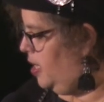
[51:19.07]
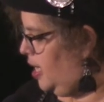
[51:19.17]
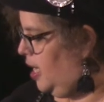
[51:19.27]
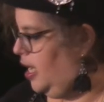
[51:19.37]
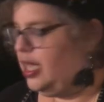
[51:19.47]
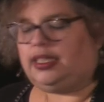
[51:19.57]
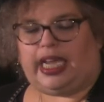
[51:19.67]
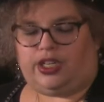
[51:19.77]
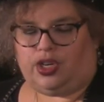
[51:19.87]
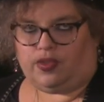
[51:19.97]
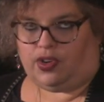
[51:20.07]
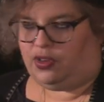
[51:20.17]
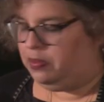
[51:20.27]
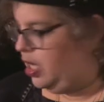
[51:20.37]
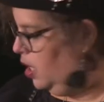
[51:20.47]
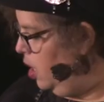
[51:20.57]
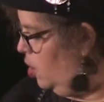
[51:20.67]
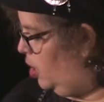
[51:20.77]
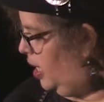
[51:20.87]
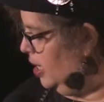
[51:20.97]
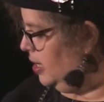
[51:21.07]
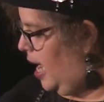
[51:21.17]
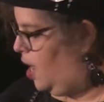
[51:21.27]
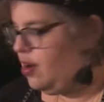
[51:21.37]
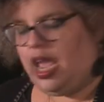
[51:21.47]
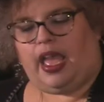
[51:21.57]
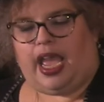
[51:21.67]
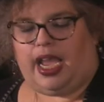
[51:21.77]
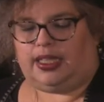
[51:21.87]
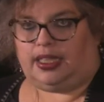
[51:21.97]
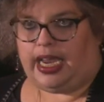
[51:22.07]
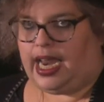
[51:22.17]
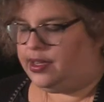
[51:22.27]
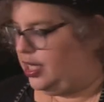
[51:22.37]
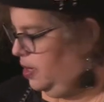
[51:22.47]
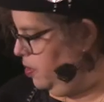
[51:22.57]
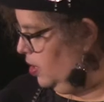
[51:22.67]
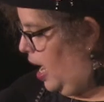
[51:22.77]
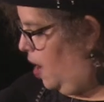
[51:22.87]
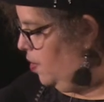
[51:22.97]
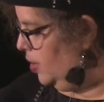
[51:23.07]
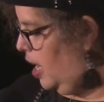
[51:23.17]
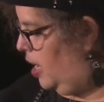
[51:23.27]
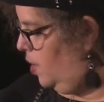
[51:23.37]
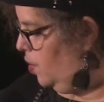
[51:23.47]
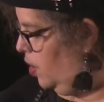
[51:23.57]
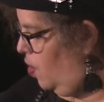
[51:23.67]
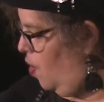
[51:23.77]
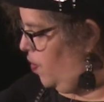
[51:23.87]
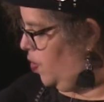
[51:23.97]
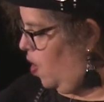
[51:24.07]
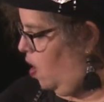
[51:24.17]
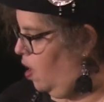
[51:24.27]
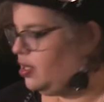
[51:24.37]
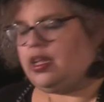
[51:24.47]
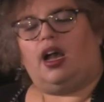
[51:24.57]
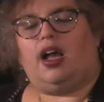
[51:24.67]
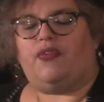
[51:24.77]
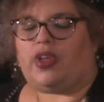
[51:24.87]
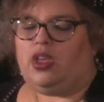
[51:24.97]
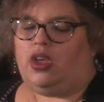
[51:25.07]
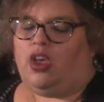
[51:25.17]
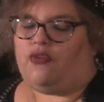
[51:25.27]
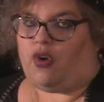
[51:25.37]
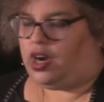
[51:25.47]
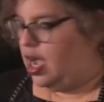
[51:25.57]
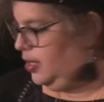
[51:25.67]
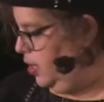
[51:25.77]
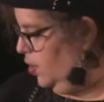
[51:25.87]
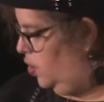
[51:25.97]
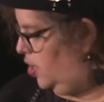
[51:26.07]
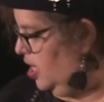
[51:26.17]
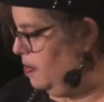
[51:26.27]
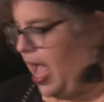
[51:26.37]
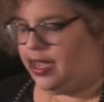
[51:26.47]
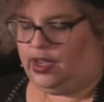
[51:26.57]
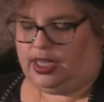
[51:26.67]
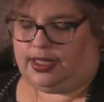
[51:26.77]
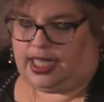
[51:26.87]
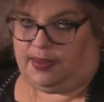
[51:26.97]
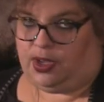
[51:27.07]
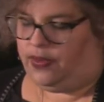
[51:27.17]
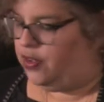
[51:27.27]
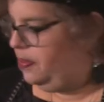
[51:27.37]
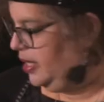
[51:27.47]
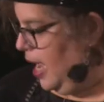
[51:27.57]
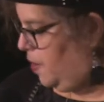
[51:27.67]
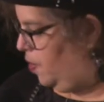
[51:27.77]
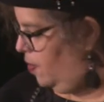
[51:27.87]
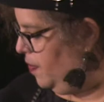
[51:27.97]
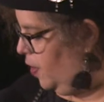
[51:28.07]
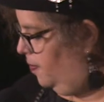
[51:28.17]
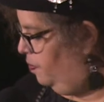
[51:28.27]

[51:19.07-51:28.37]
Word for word: the lantern room looking down at the lighthouse keeper's house and you're looking over the walls of Fort Constitution in the back you can see the beautiful Piscataqua River.